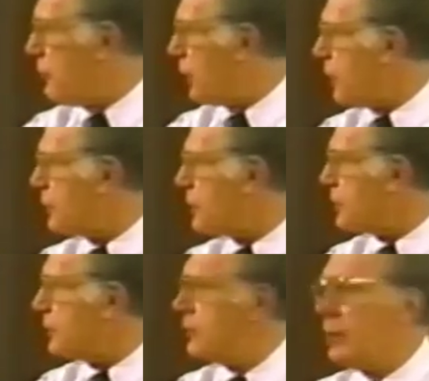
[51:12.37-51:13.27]

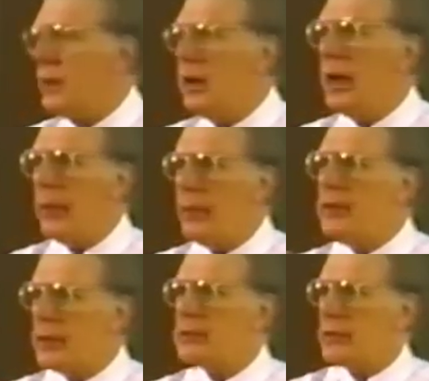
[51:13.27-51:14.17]
works, and
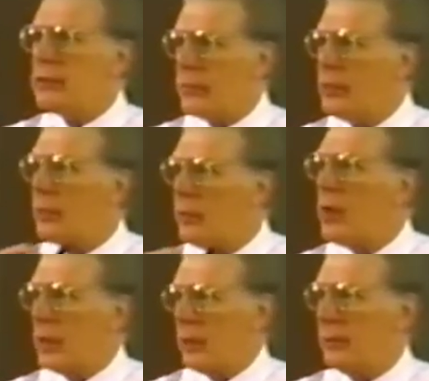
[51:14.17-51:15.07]
we just control the
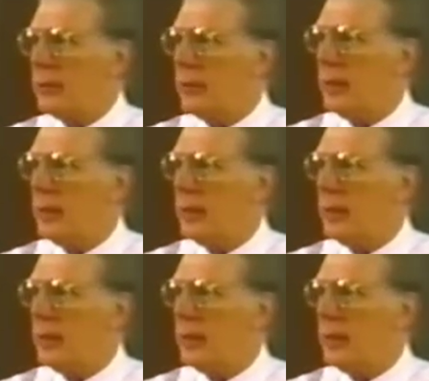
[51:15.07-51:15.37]
work.